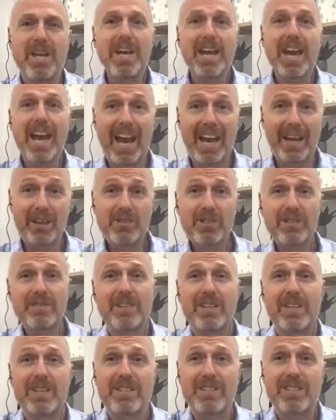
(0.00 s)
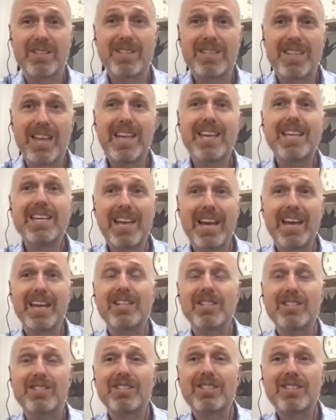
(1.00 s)
Out of this, they
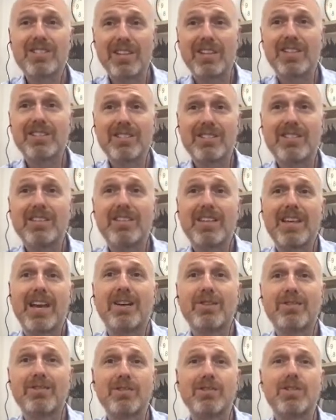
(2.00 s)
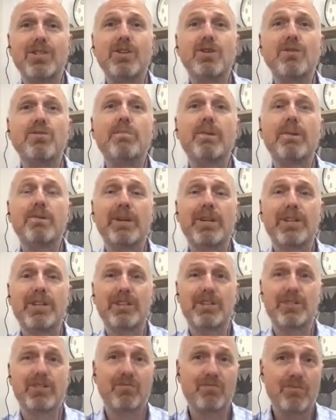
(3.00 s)
gained 60,000 new
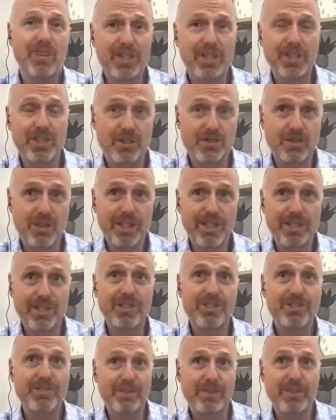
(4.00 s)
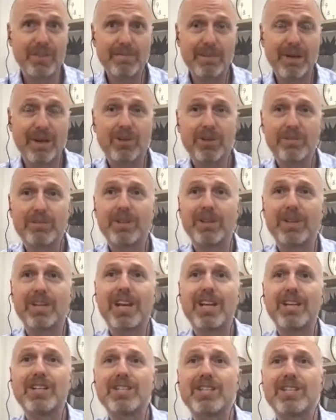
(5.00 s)
permissions, registrations for email
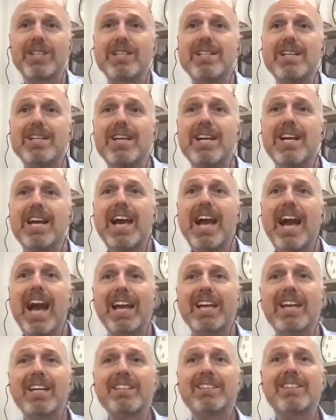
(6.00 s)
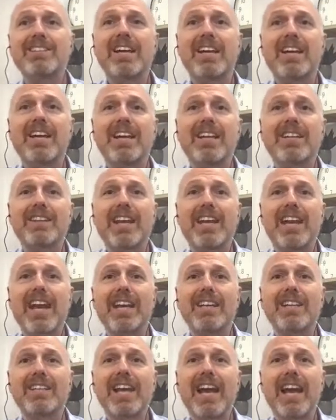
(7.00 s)
communication. And they
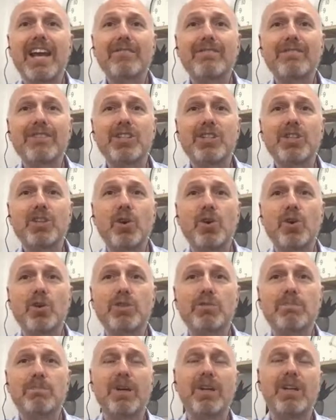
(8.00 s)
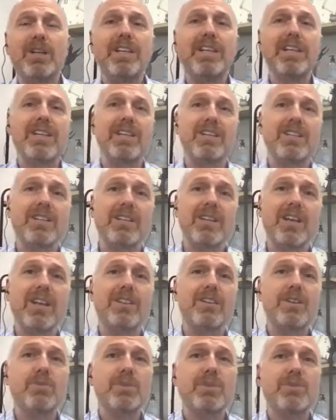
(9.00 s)
had an average cost per lead
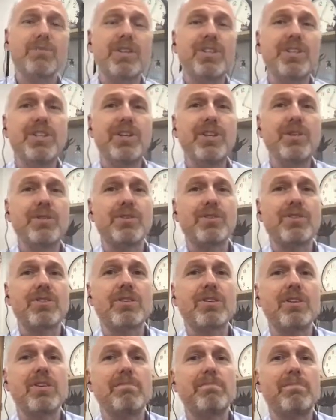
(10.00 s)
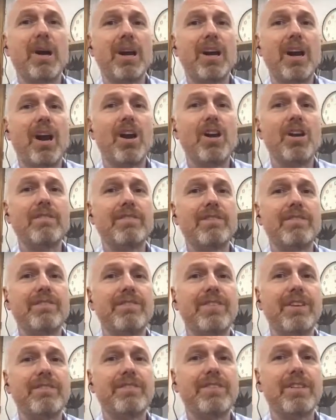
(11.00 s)
that was reduced by over
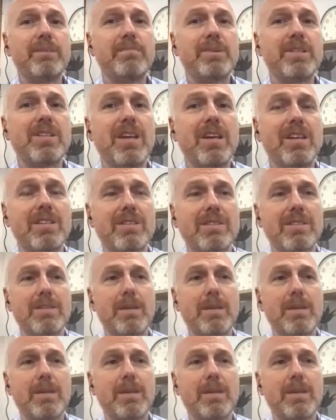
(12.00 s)
50%.